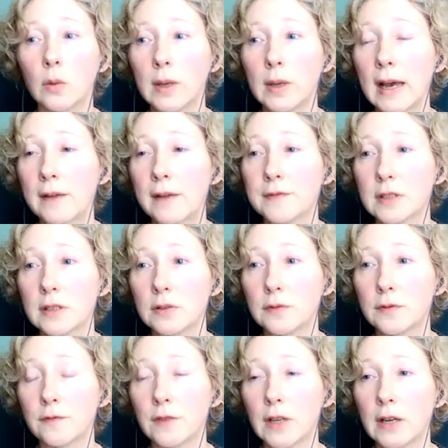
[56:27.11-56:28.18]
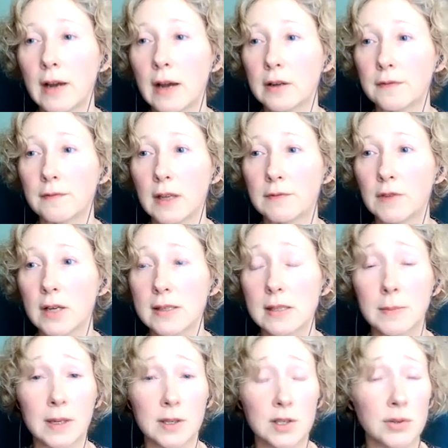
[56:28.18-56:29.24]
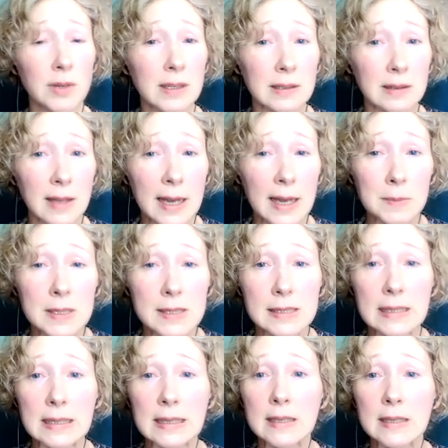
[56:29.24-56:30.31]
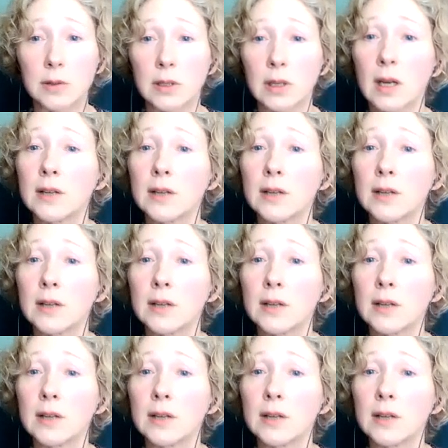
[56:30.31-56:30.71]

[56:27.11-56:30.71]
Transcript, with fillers: We have to figure out if they've got some untreated Lyme disease or an